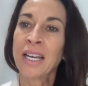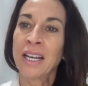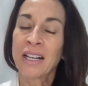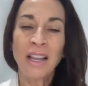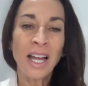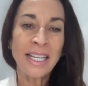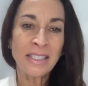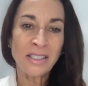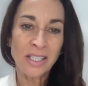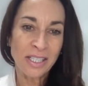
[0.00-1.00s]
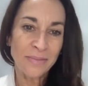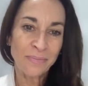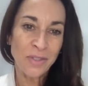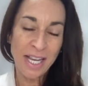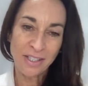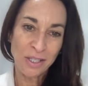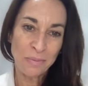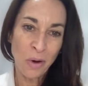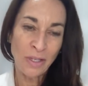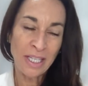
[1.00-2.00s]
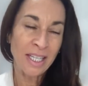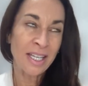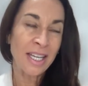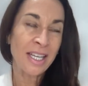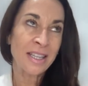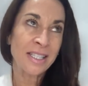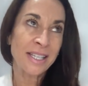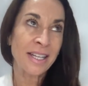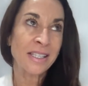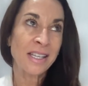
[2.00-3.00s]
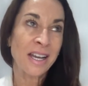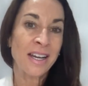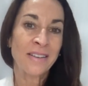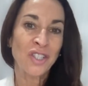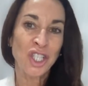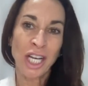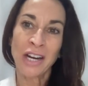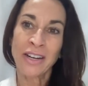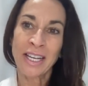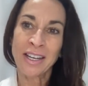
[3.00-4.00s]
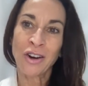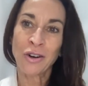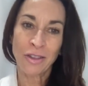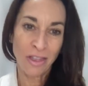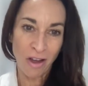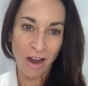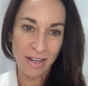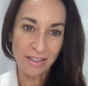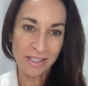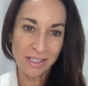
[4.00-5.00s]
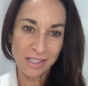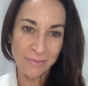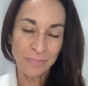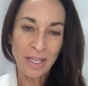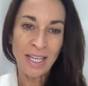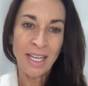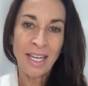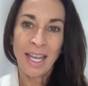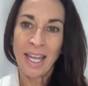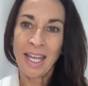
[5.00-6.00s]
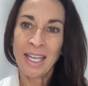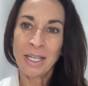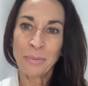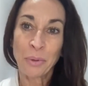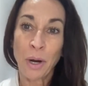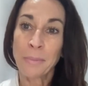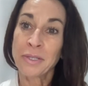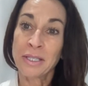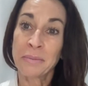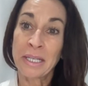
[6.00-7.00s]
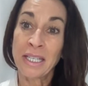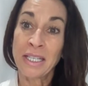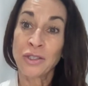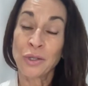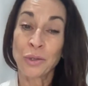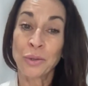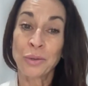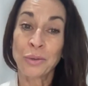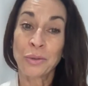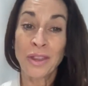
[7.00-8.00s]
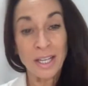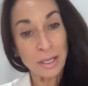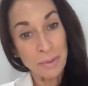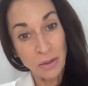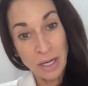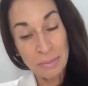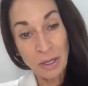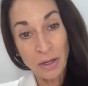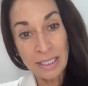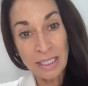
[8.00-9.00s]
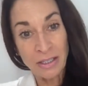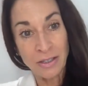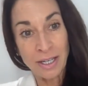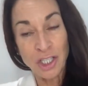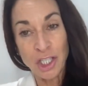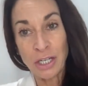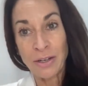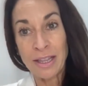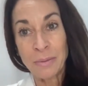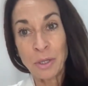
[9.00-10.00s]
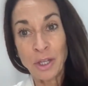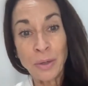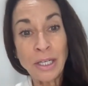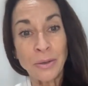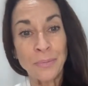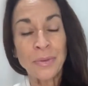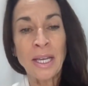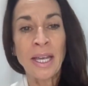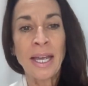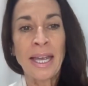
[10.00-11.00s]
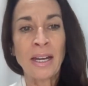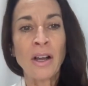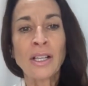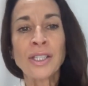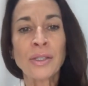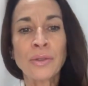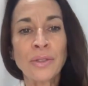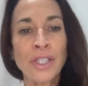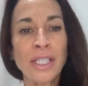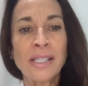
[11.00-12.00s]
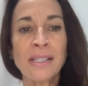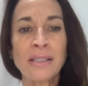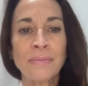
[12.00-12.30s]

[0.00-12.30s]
client testimony in the sense of sharing her thoughts. And it prompted me to think about coming on here and sharing them with you. And also just